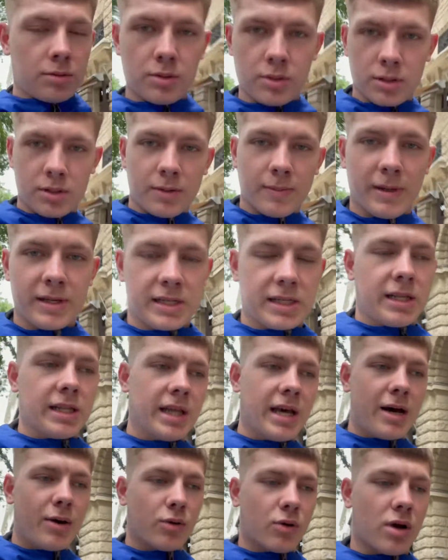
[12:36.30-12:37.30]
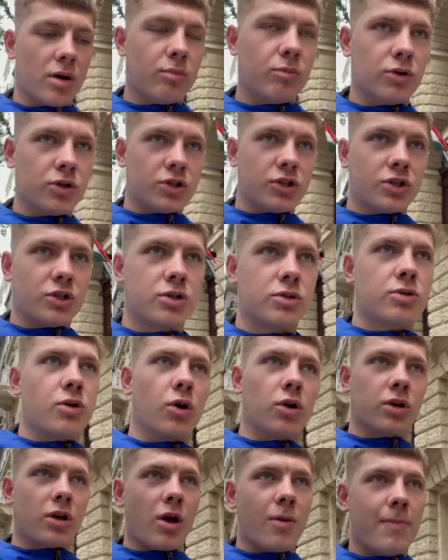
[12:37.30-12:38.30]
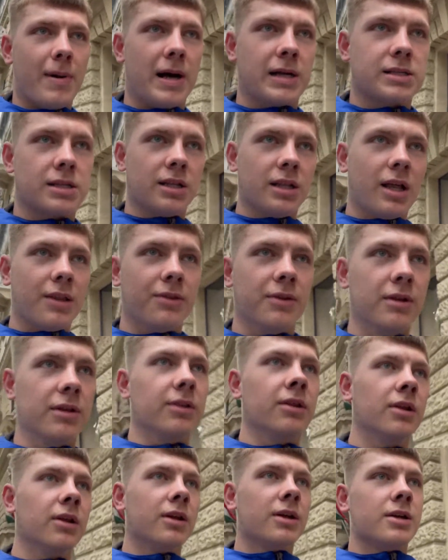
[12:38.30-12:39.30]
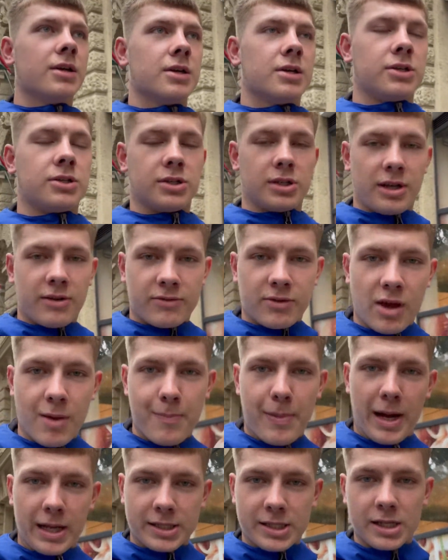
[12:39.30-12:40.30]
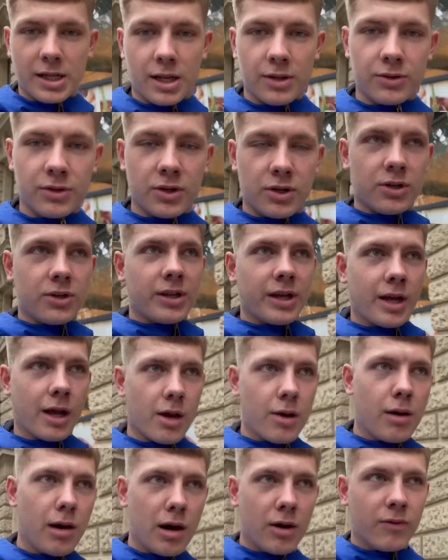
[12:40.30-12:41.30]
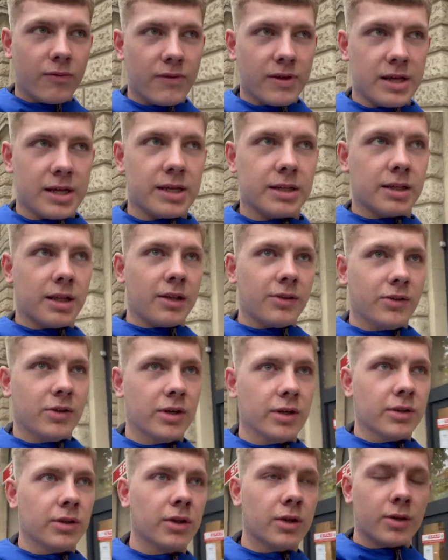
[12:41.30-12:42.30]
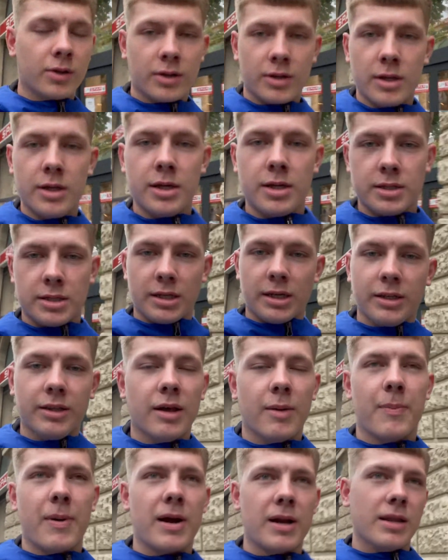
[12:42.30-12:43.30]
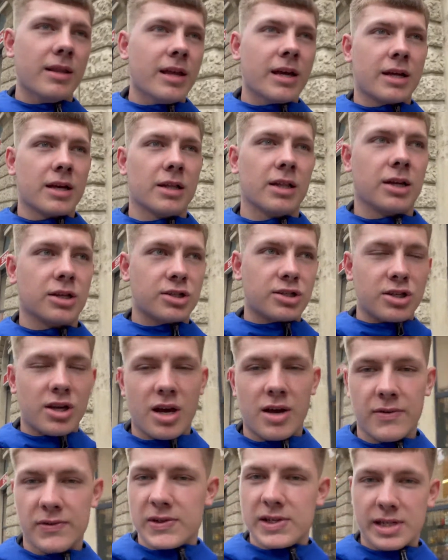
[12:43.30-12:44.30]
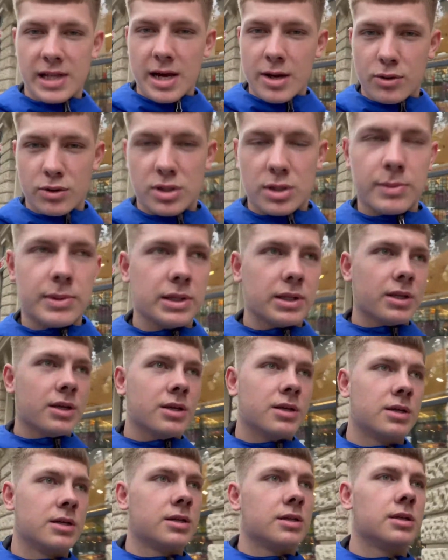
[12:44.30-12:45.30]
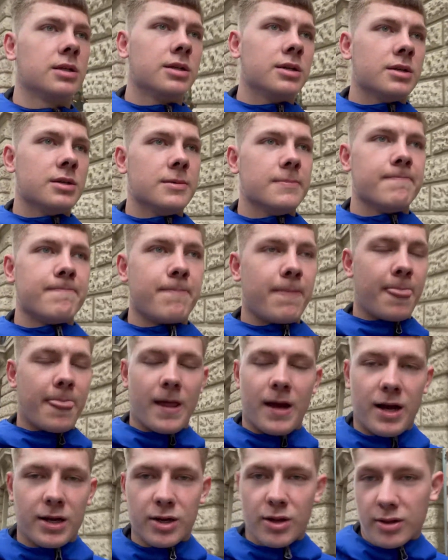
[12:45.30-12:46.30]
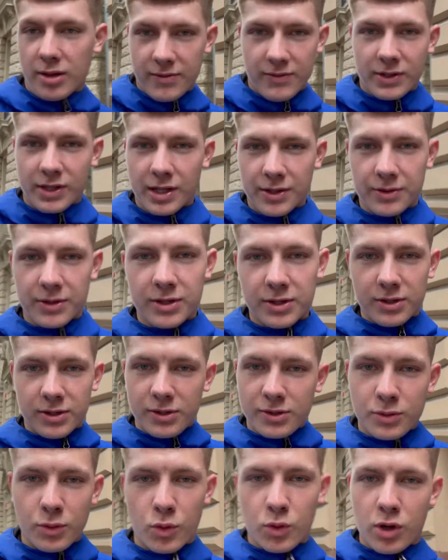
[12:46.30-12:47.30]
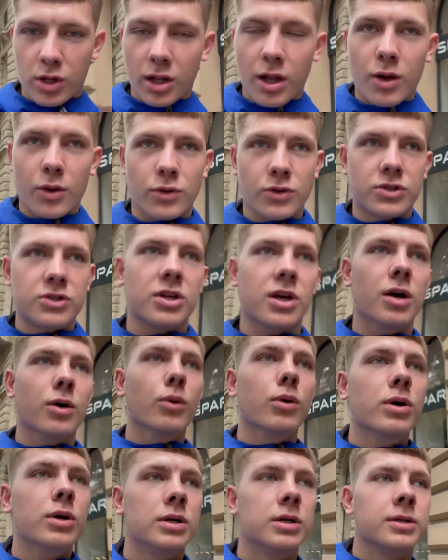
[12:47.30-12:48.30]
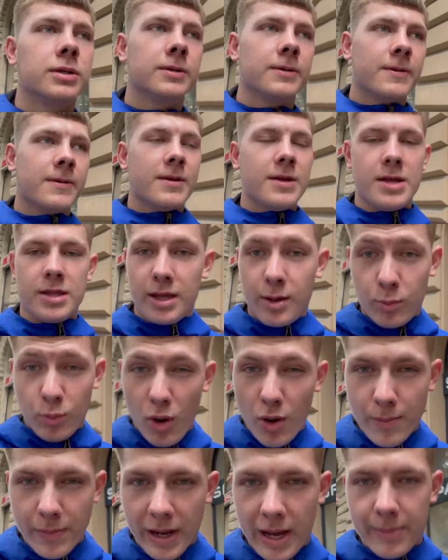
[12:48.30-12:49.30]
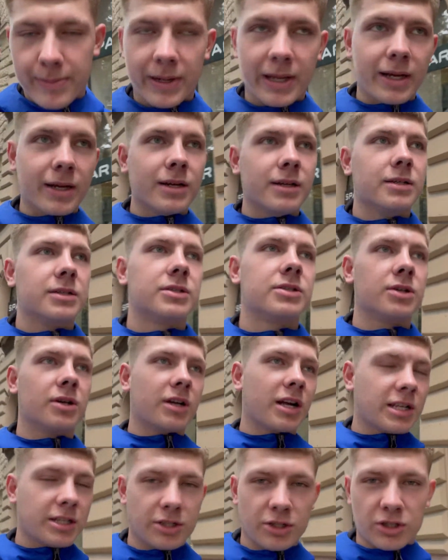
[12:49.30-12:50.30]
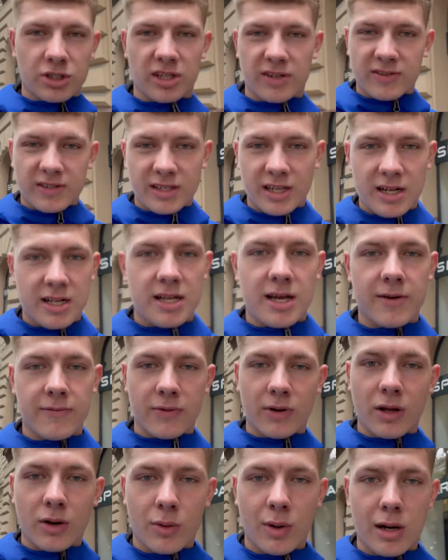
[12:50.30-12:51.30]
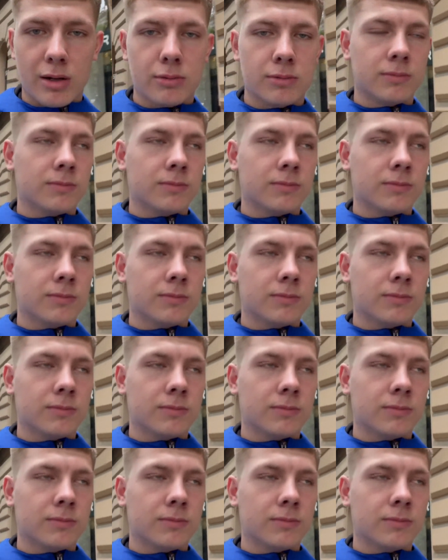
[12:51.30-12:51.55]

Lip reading: So basically the outcome was you've got to go back to London. So I'd have to go back to London, then go LV in London, and apparently they can like service it there or something. I don't live in London or close, so that won't be happening. So I guess we're just gonna have to stay like that for a little while.